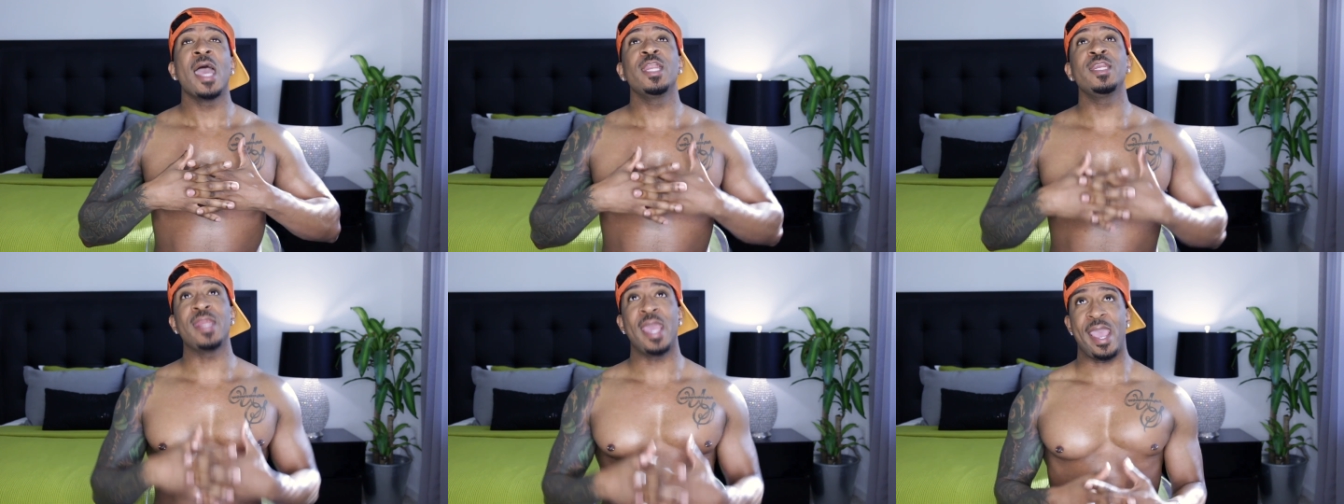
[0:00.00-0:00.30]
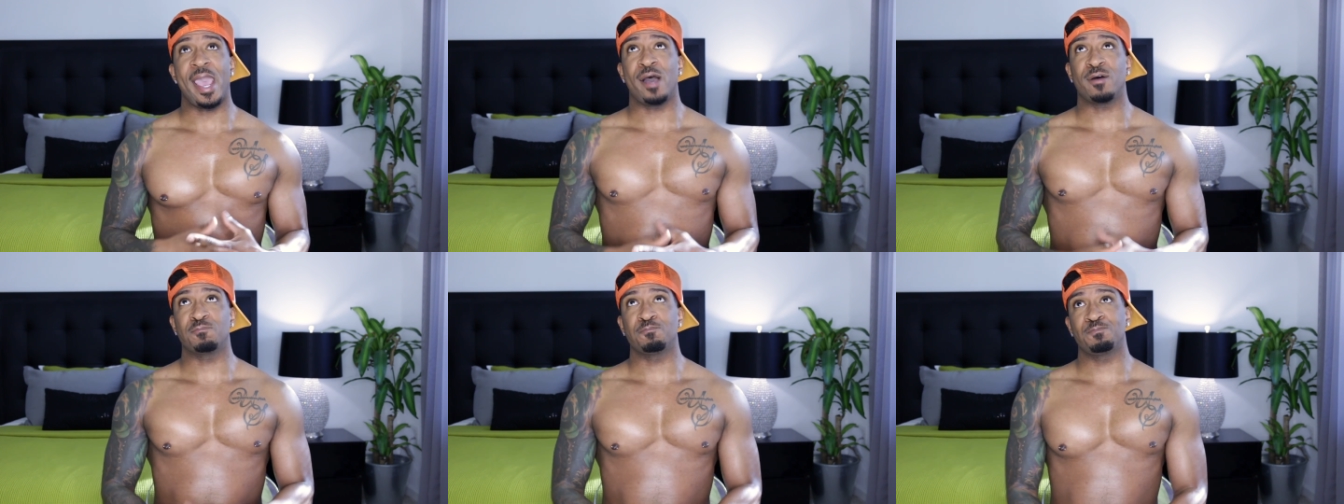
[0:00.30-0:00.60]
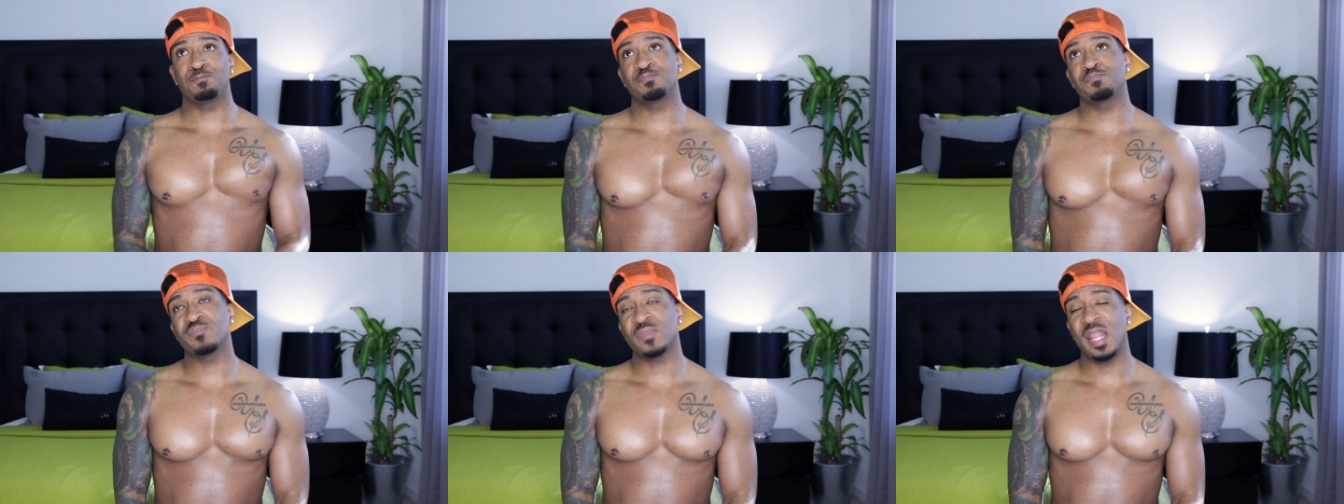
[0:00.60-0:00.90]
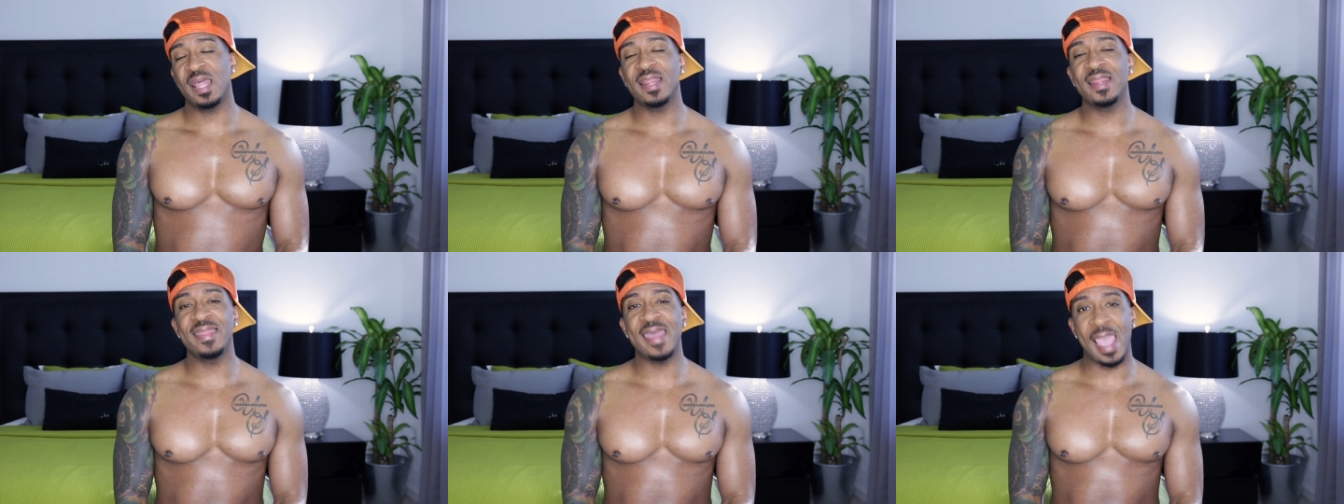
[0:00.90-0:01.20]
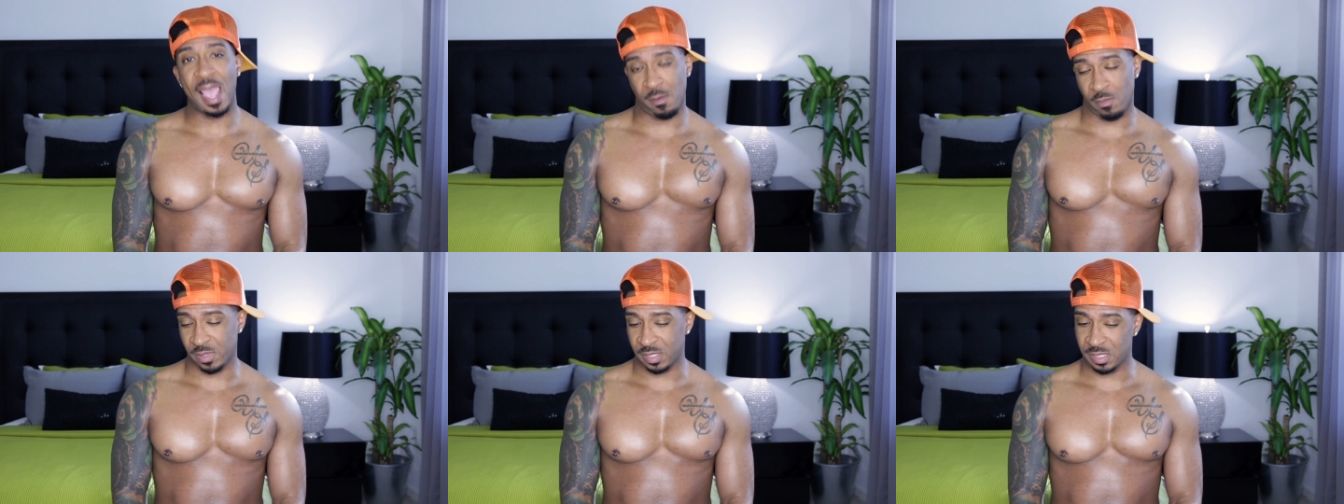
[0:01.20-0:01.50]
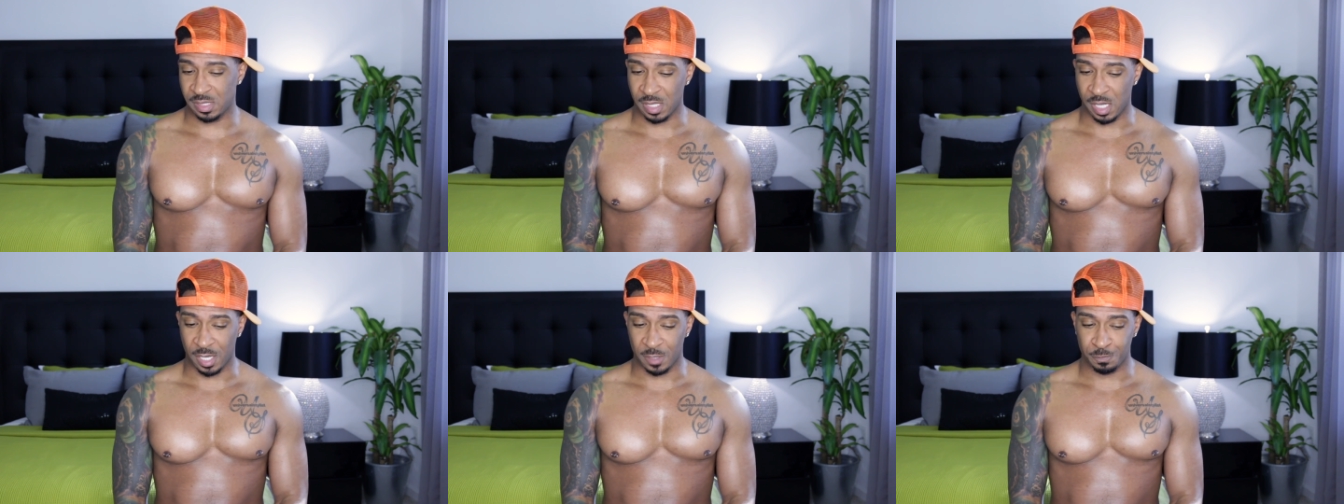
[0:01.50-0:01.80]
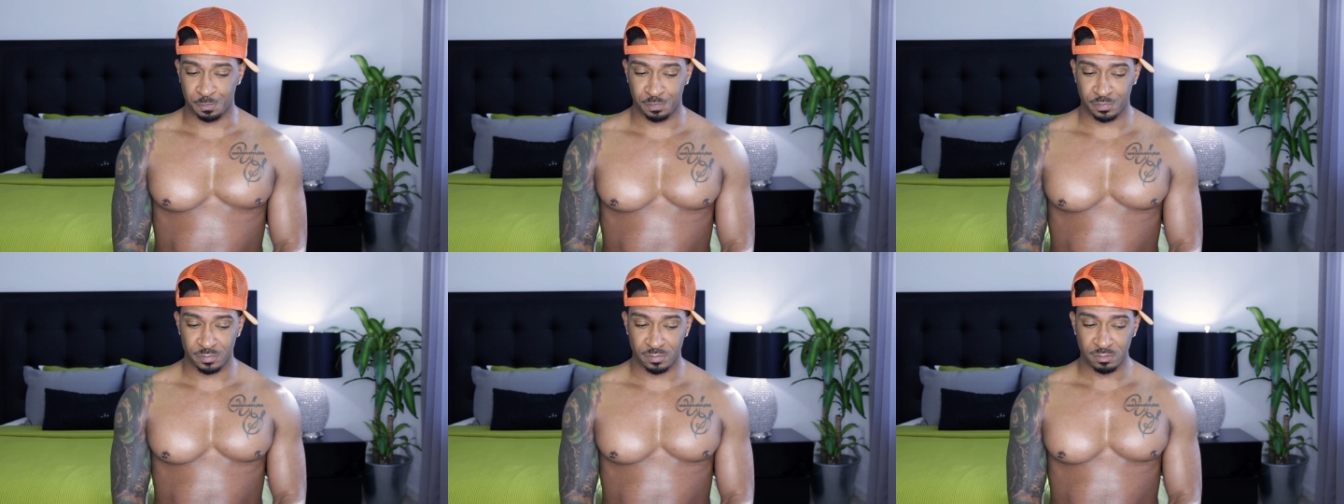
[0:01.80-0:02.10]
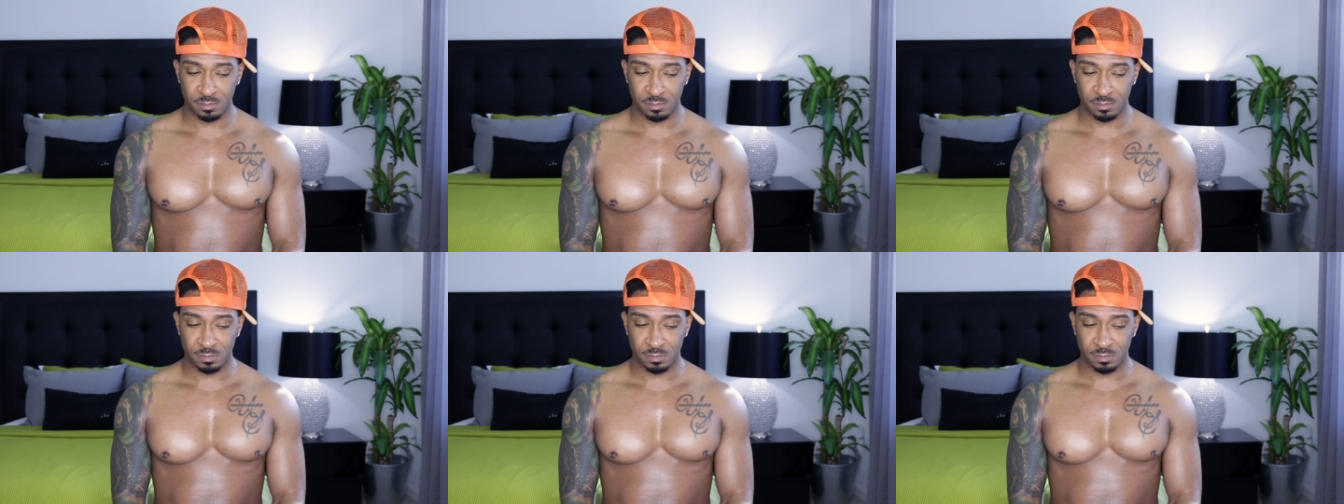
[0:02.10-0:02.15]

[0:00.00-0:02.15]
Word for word: Now, that was done.